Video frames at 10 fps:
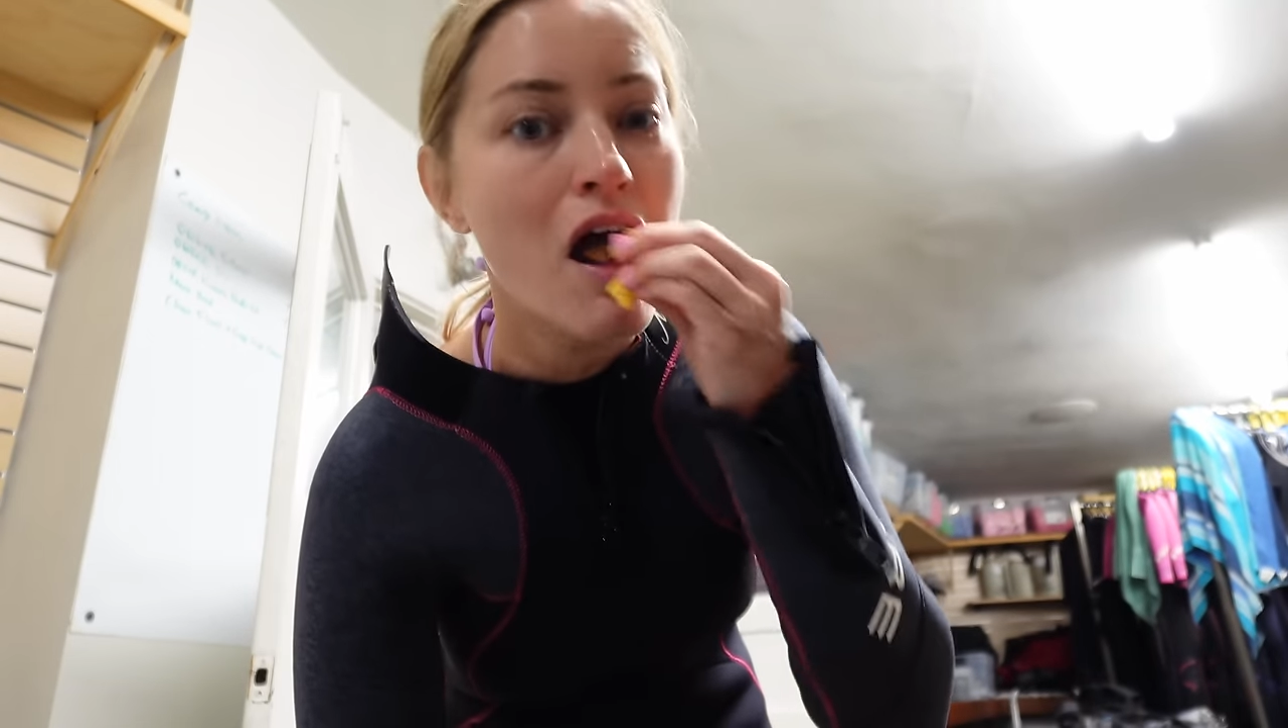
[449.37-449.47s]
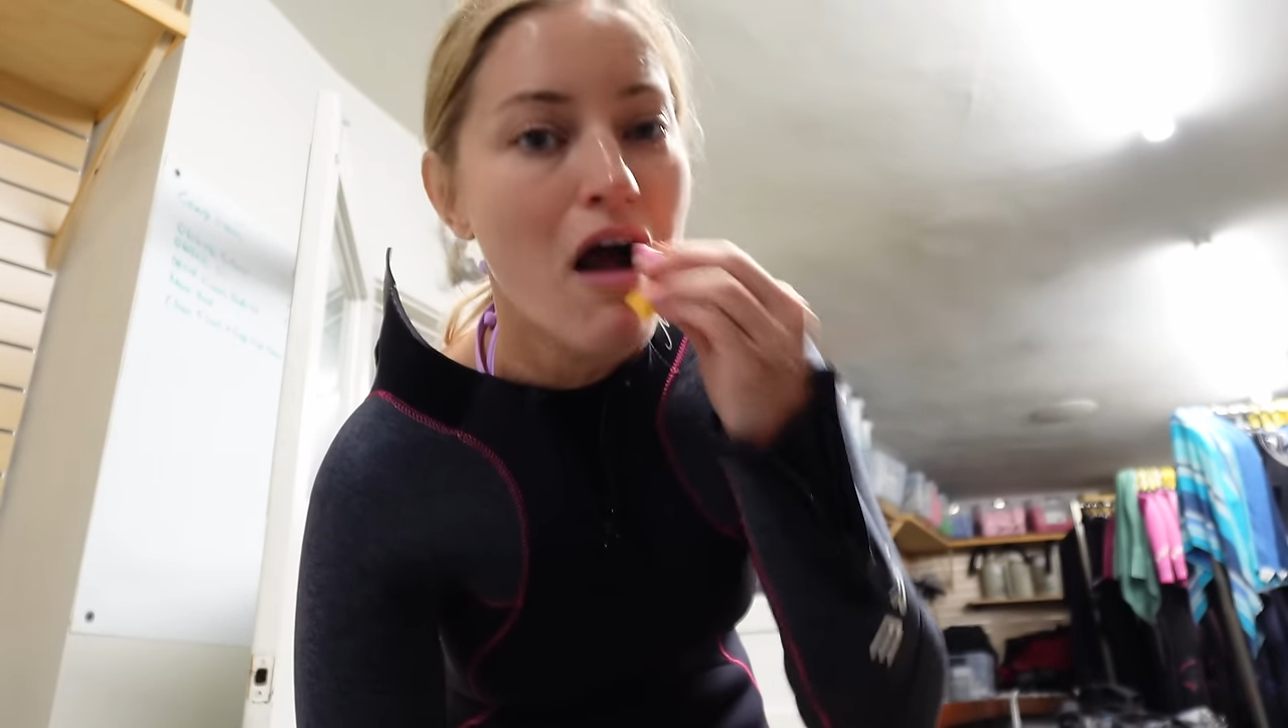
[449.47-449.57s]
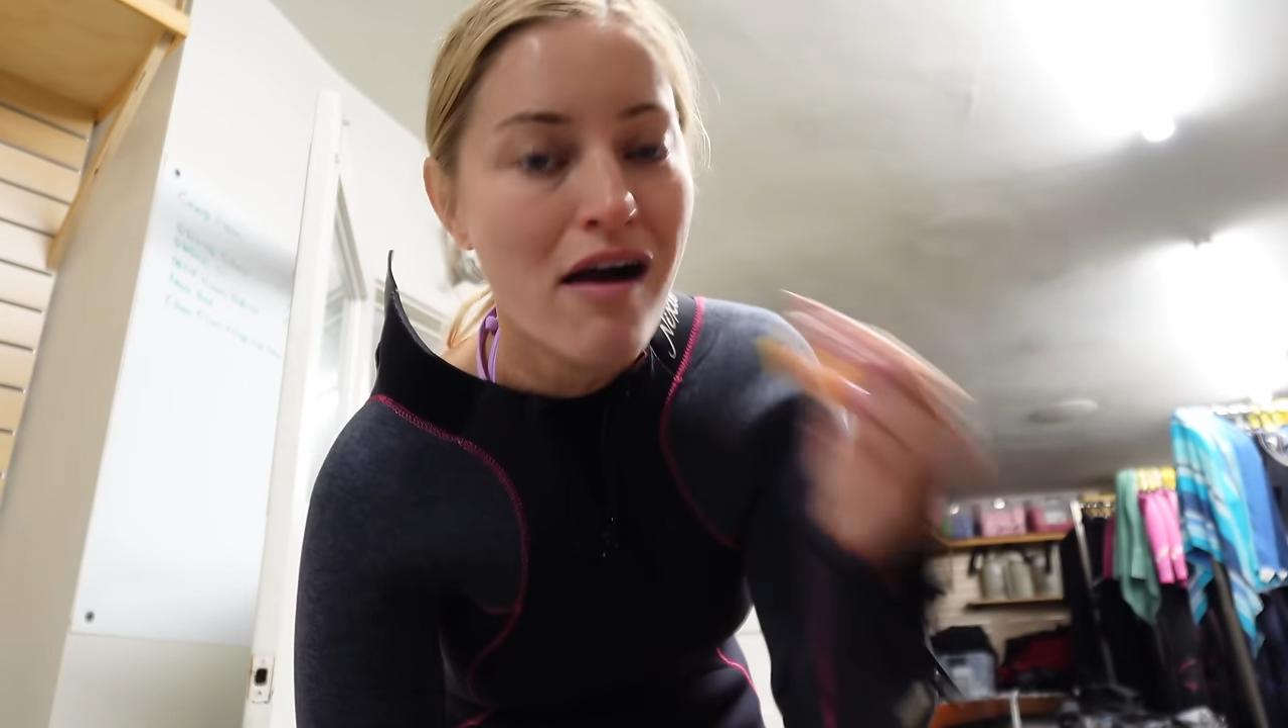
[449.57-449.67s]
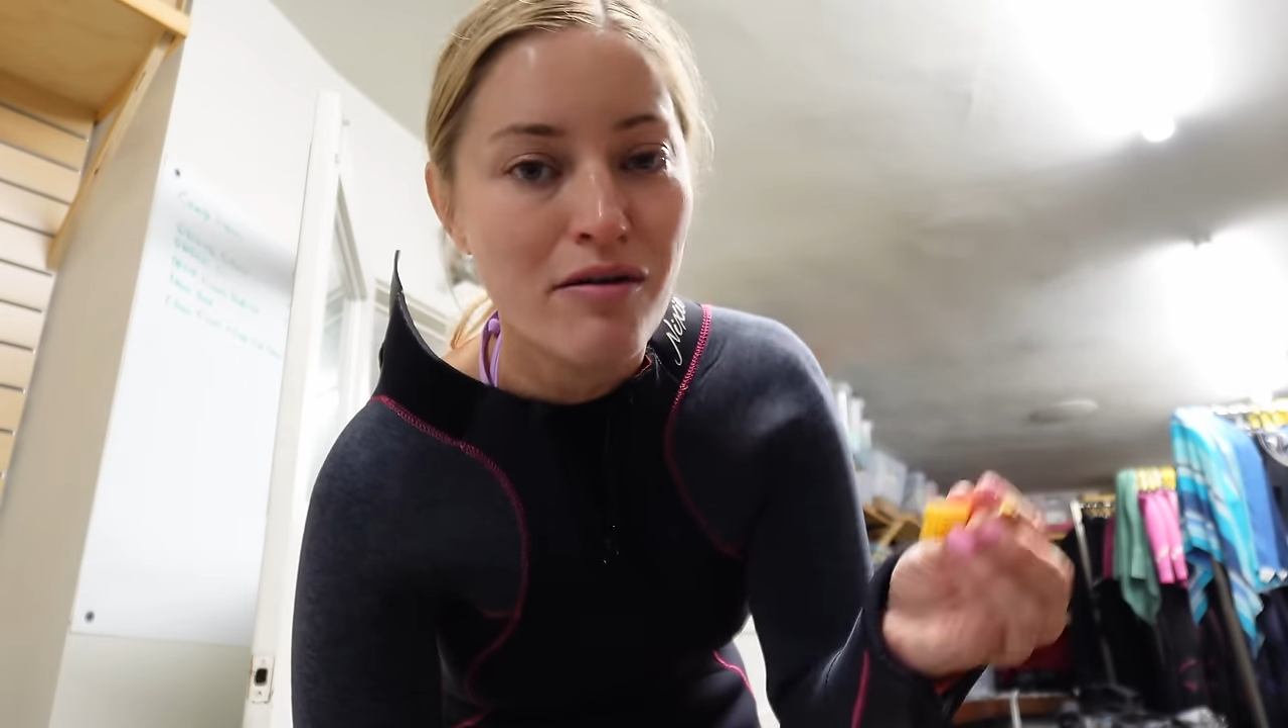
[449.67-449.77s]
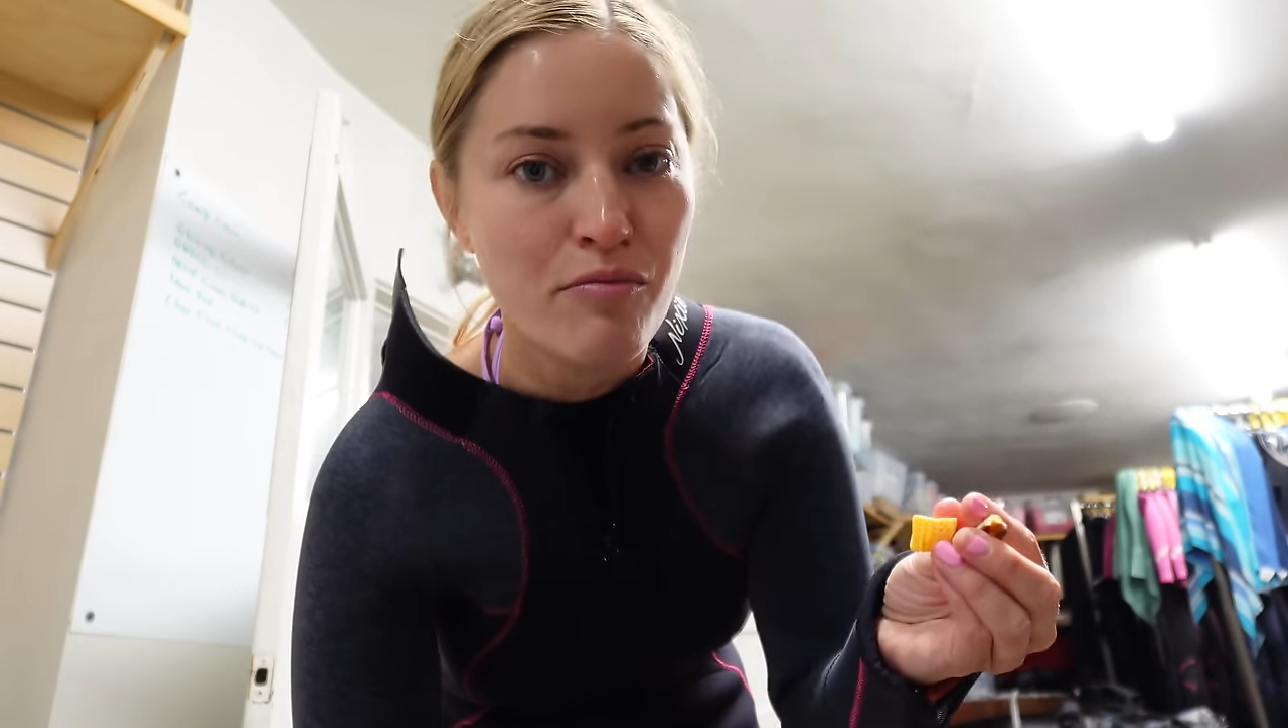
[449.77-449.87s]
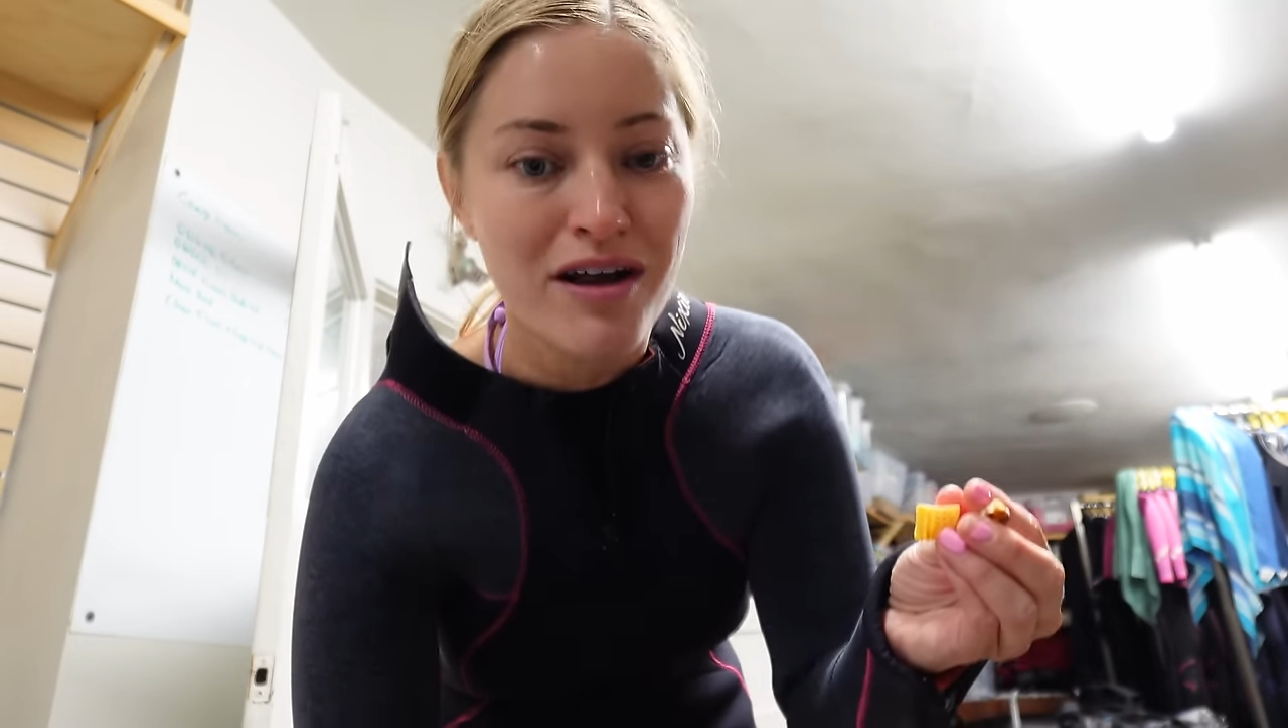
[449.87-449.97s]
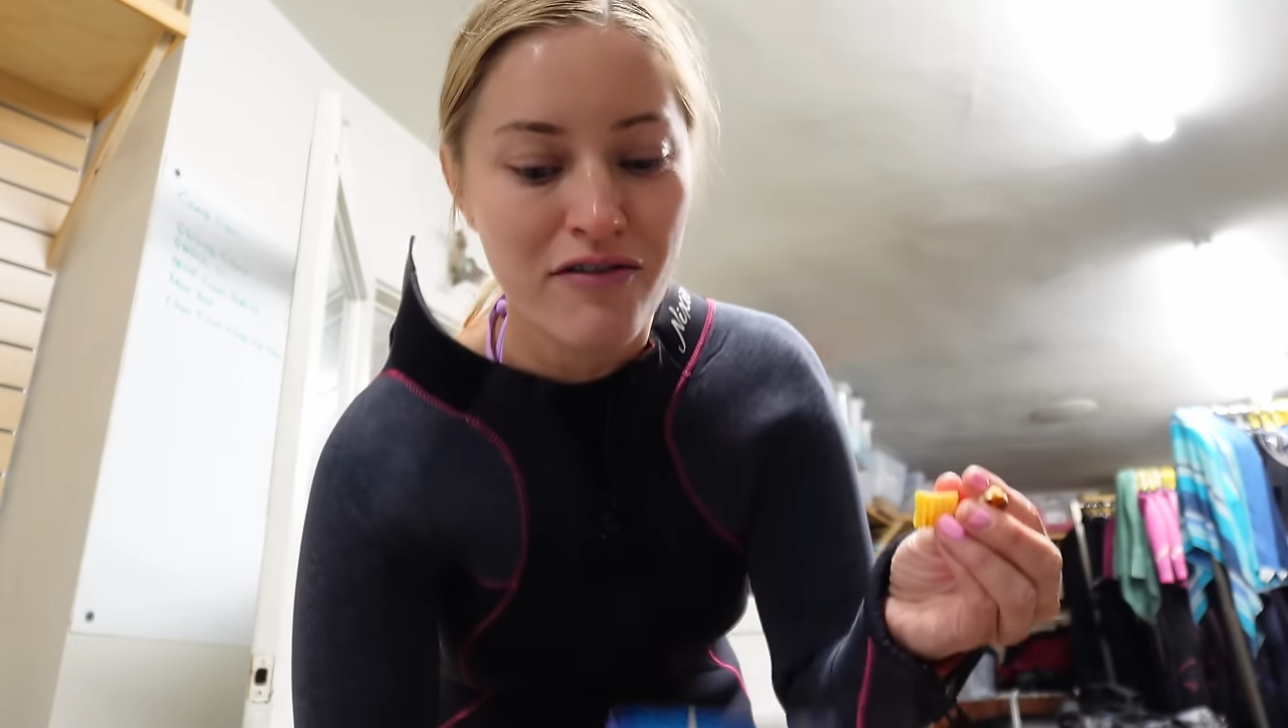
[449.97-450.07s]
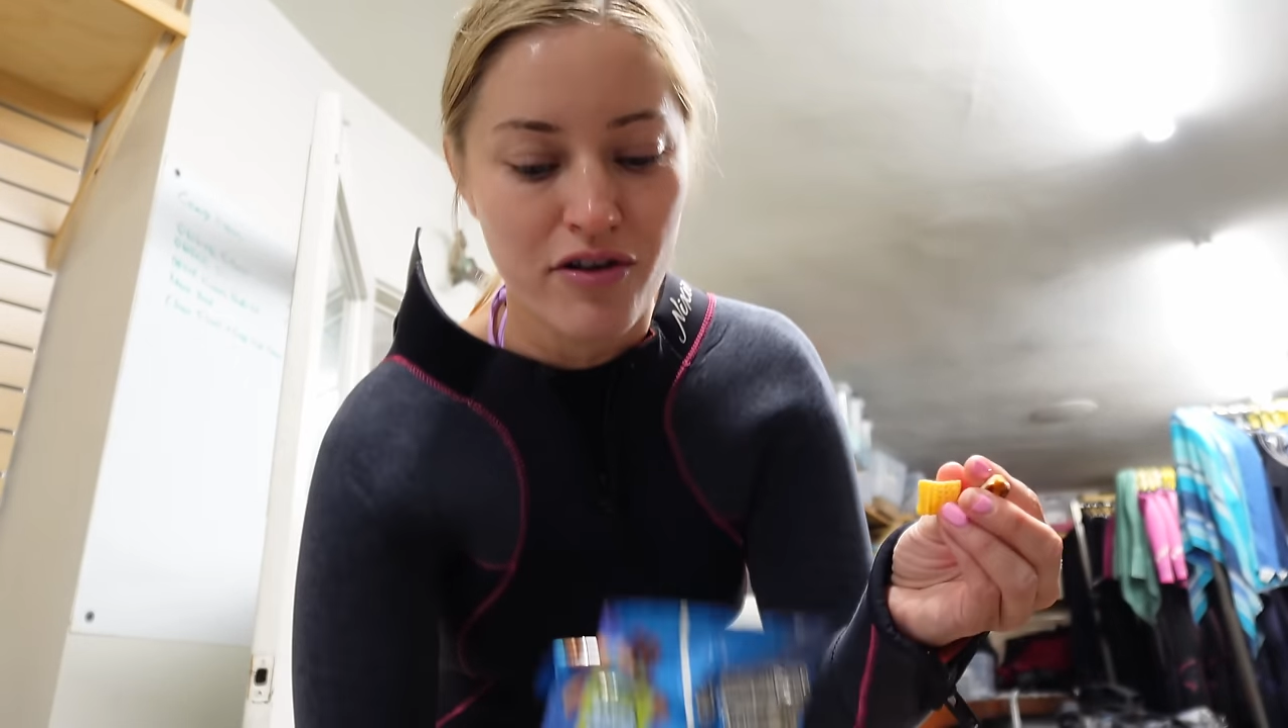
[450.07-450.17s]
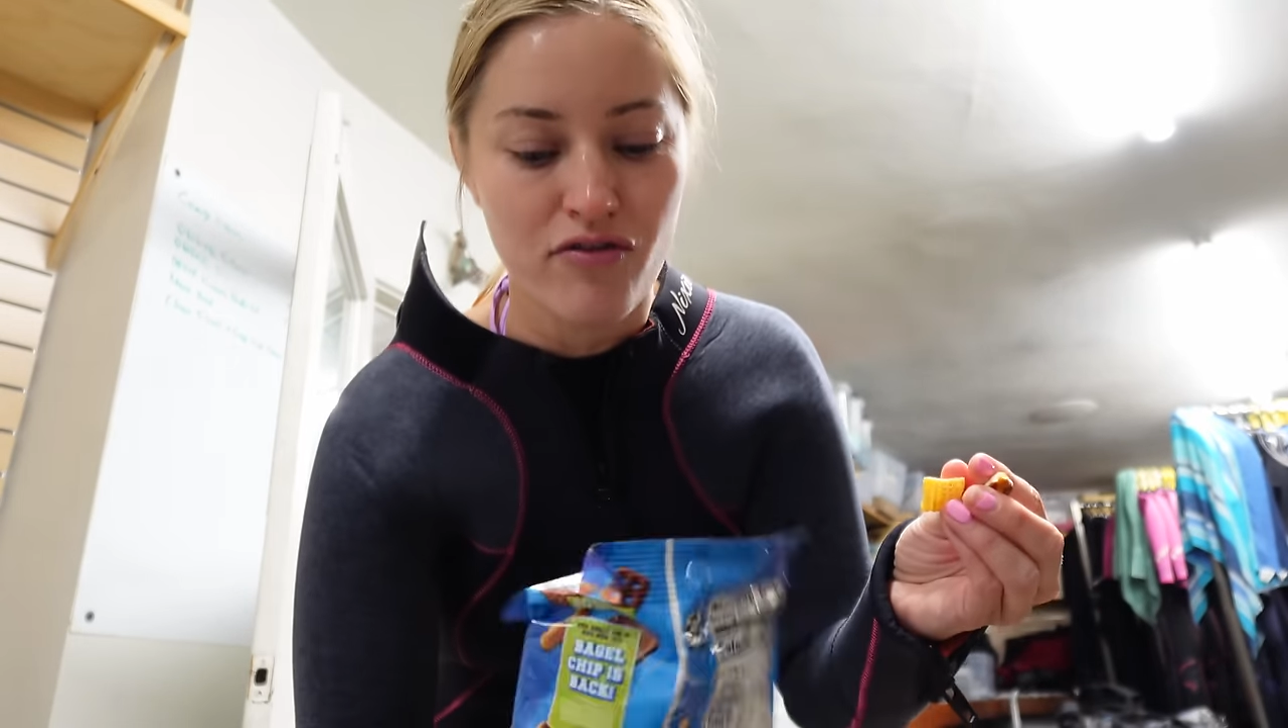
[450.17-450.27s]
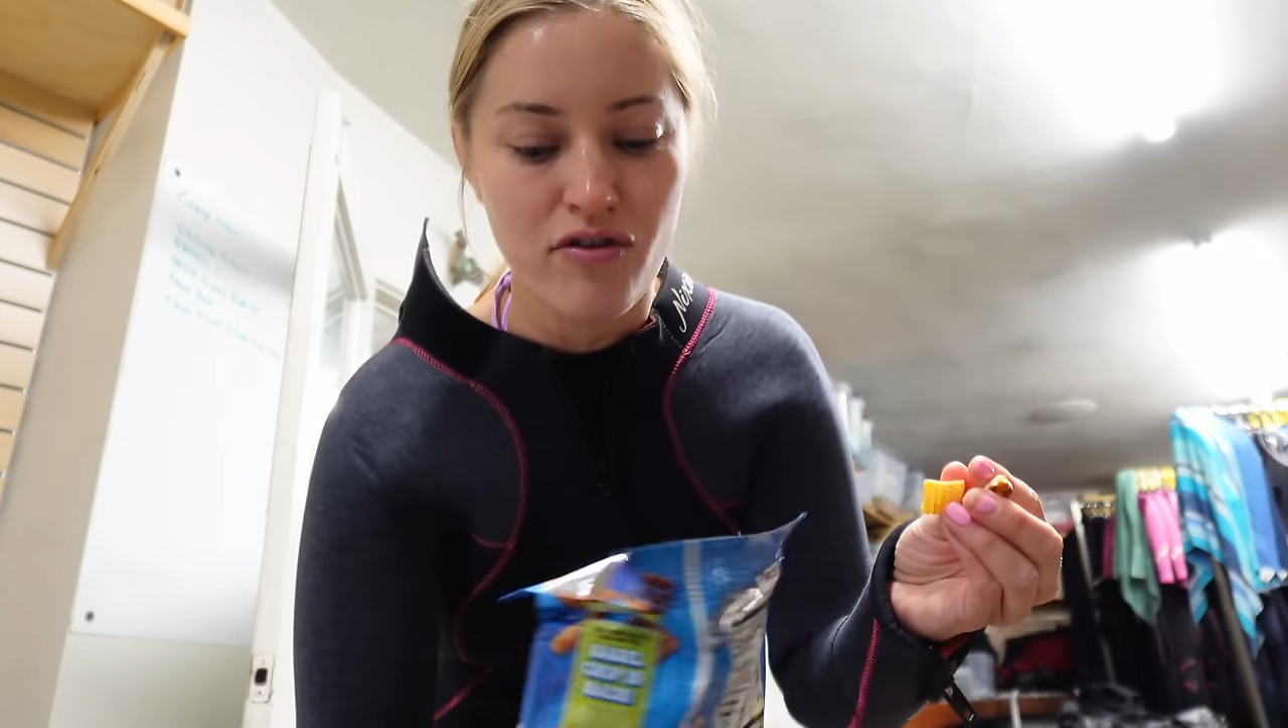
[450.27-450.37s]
having breakfast,